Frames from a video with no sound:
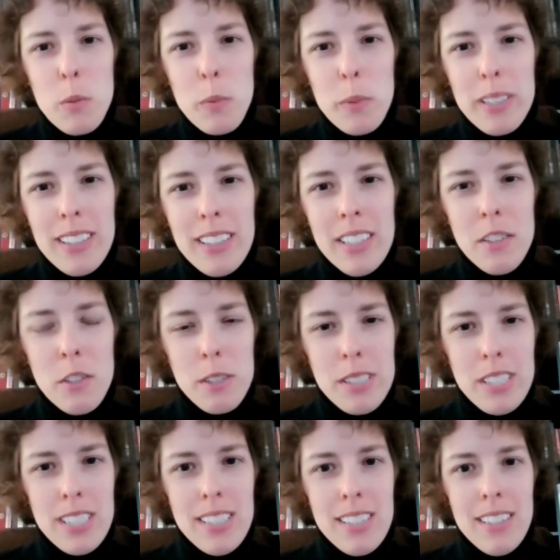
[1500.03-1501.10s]
really
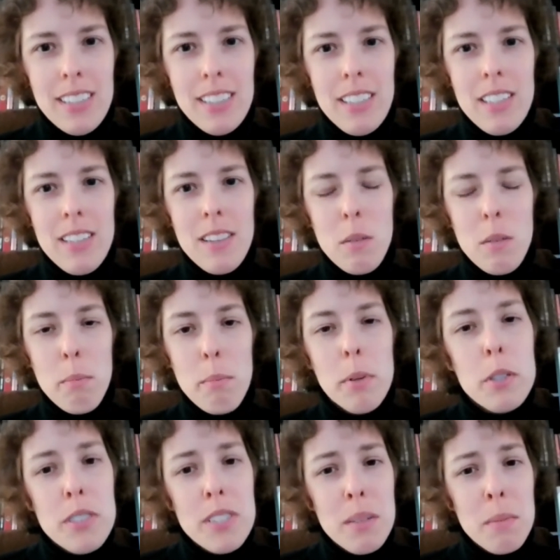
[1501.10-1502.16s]
interesting in the
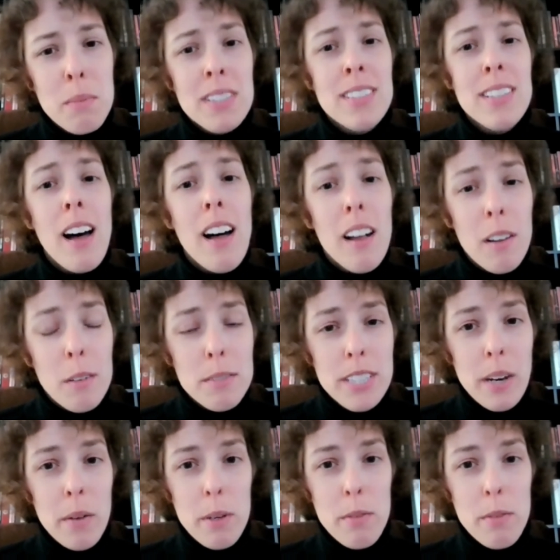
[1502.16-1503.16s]
books themselves that we